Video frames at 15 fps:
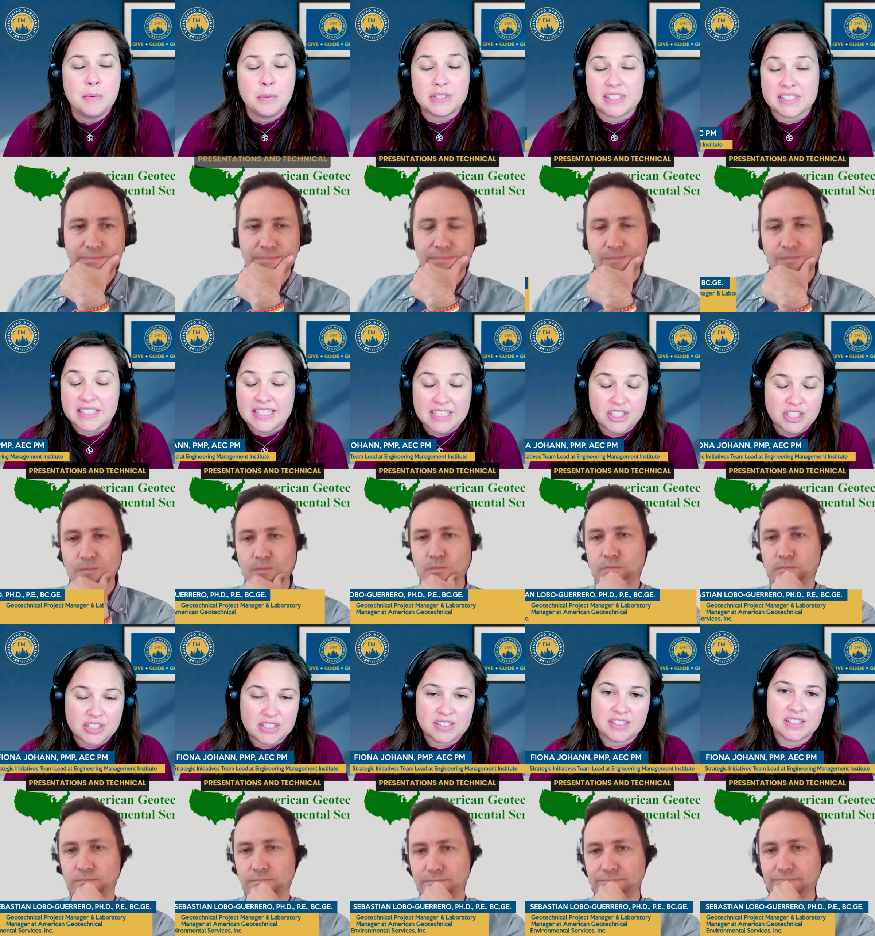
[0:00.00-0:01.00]

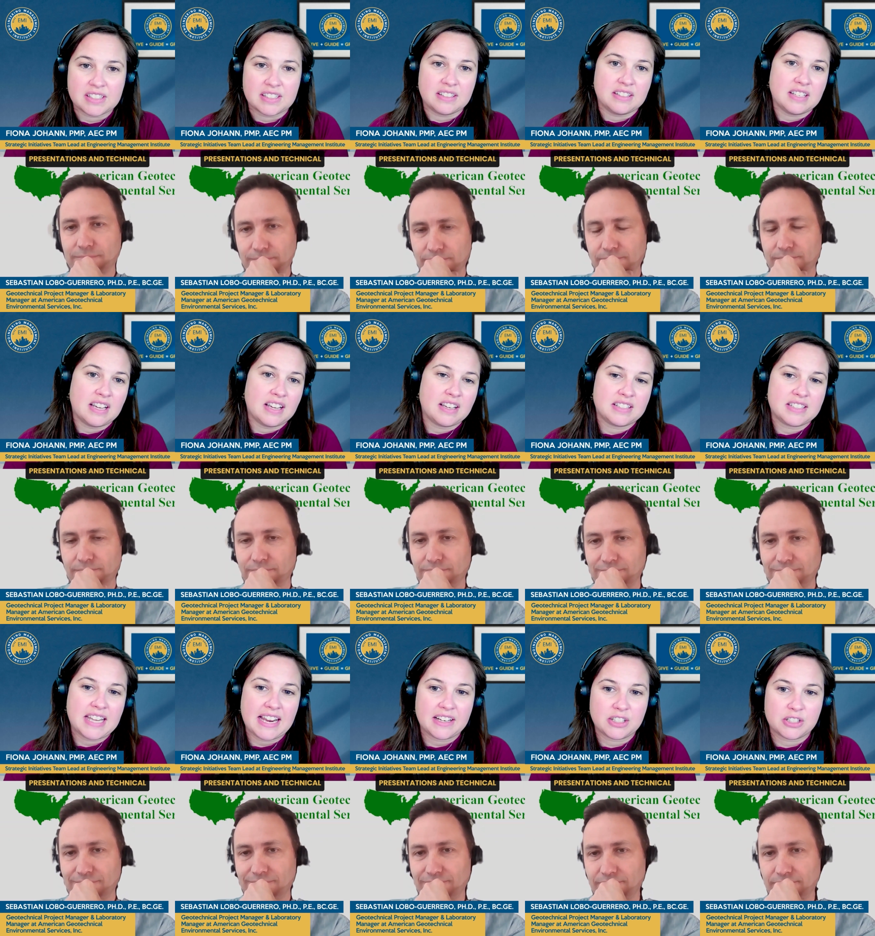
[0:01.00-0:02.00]
Speaker 1: presentations and
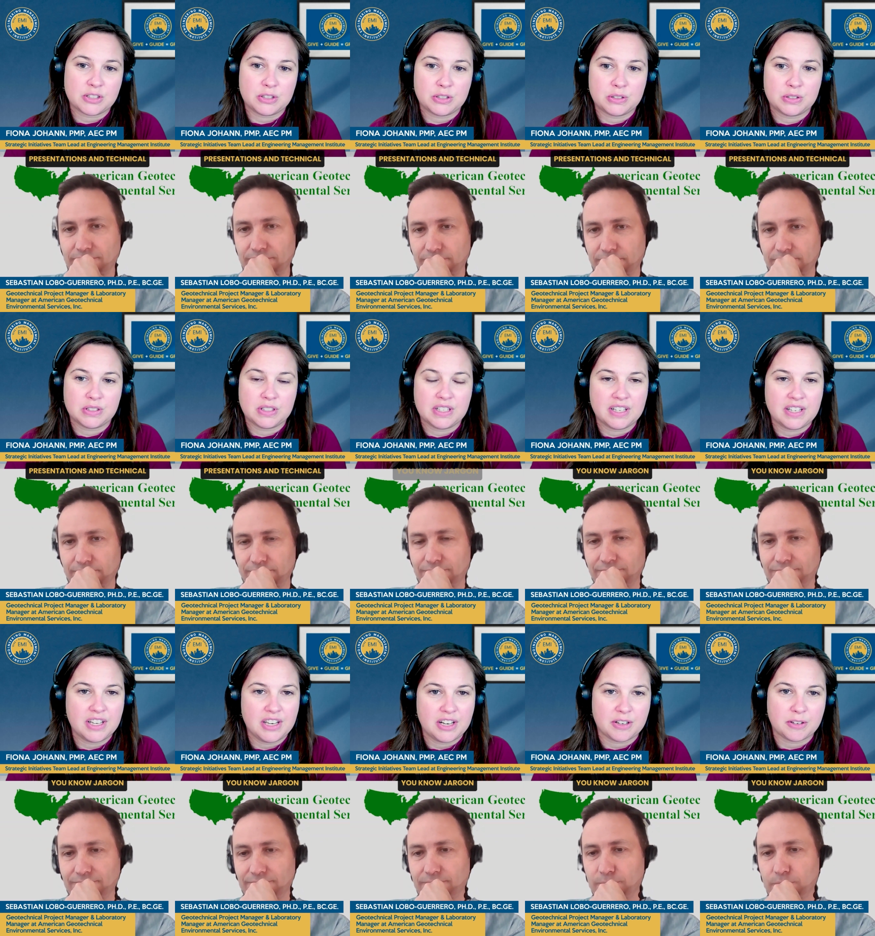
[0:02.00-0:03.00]
technical,
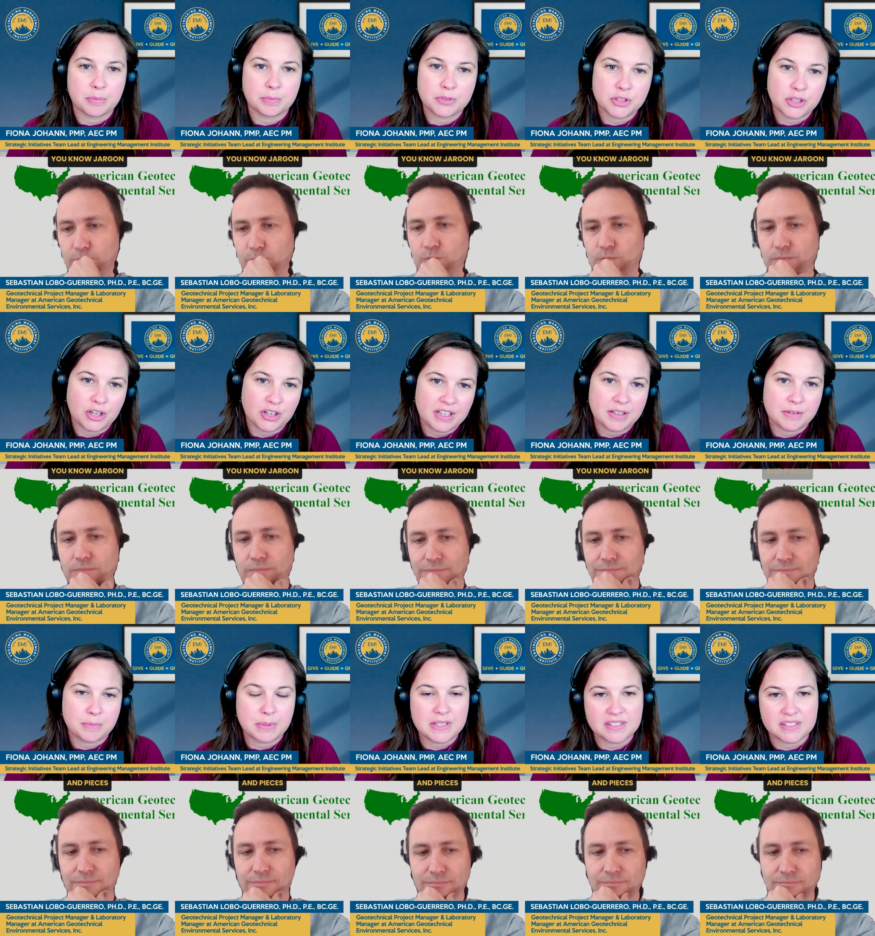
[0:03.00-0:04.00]
you know, jargon
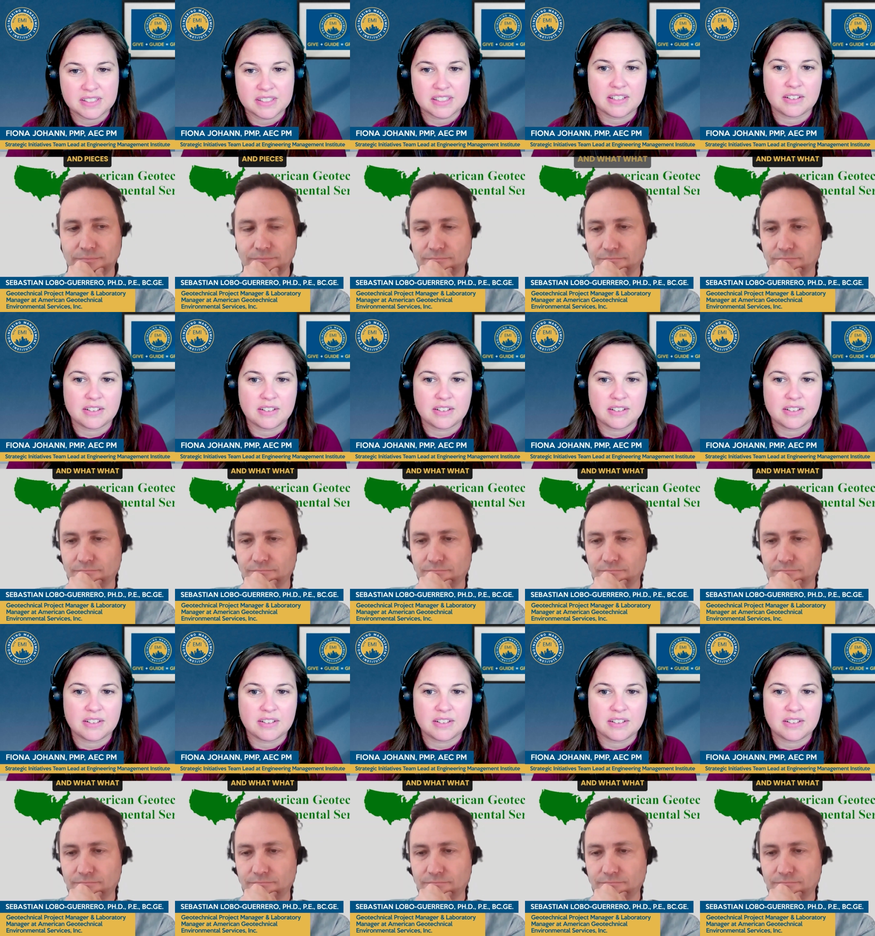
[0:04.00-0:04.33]
and pieces.